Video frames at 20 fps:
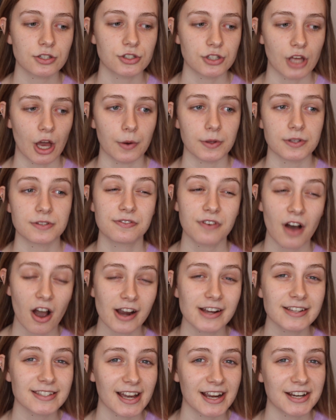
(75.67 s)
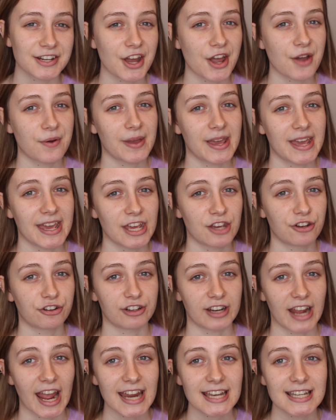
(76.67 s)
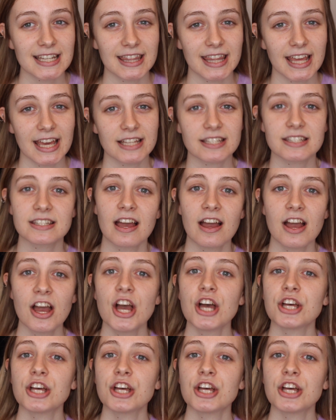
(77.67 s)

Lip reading: so as far as I know he created this.